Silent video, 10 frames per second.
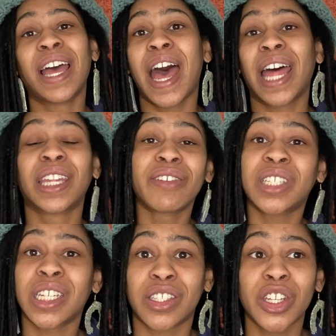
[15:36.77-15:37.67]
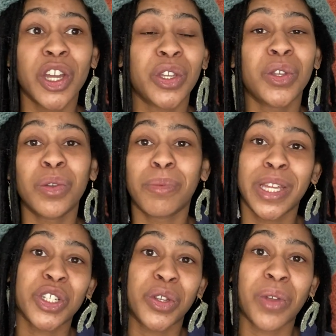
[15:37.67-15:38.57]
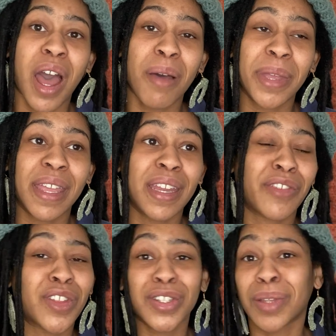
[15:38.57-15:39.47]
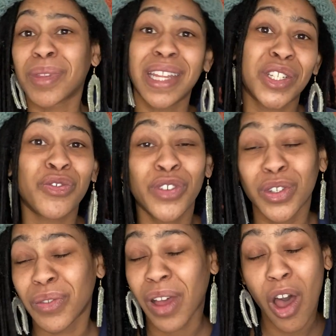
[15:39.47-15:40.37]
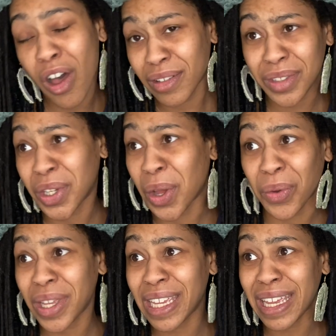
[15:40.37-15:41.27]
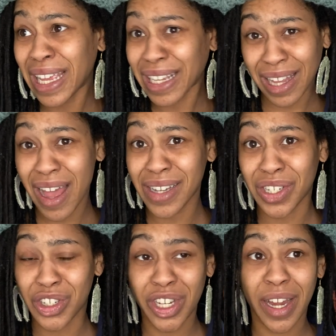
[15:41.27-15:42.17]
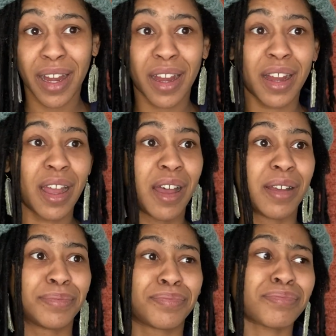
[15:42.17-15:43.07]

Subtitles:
I'd love to get to know you. Make sure you comment if there's something that you feel, inclined to share.